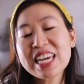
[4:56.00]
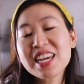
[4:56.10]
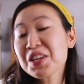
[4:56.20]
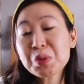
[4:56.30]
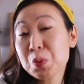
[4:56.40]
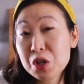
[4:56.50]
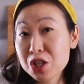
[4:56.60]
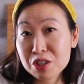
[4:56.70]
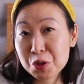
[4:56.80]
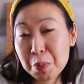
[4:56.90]
it is
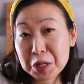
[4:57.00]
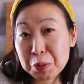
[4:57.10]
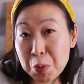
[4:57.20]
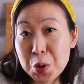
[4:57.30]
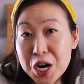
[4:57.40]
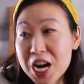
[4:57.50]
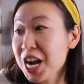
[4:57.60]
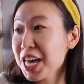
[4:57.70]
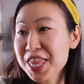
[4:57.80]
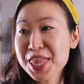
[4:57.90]
worth so much more
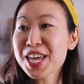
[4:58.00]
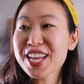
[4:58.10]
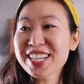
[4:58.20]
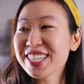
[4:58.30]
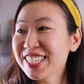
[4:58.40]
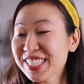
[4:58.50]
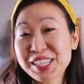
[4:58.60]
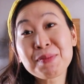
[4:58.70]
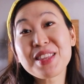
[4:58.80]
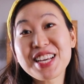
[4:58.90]
than
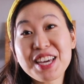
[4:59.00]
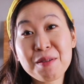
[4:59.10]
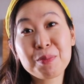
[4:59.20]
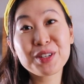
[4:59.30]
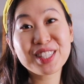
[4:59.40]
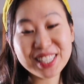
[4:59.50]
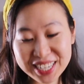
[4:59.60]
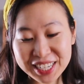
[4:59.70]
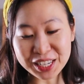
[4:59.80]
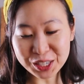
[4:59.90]
something in
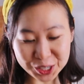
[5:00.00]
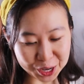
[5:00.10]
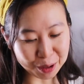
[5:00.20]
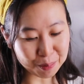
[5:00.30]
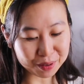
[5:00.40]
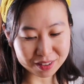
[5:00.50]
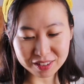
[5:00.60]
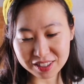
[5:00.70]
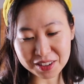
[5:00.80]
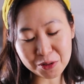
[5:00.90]
pristine shape.
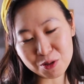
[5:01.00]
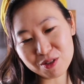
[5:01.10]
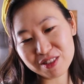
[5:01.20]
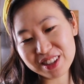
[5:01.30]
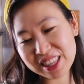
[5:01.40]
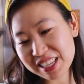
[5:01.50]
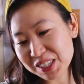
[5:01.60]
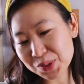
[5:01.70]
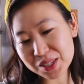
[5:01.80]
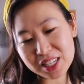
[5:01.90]
So
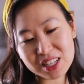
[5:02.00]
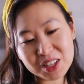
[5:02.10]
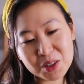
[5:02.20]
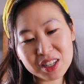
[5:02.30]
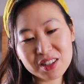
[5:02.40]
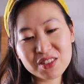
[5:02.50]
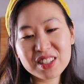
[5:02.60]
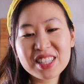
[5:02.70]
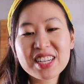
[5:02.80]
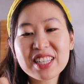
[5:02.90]
this one, you can
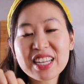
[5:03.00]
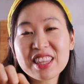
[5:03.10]
really tell like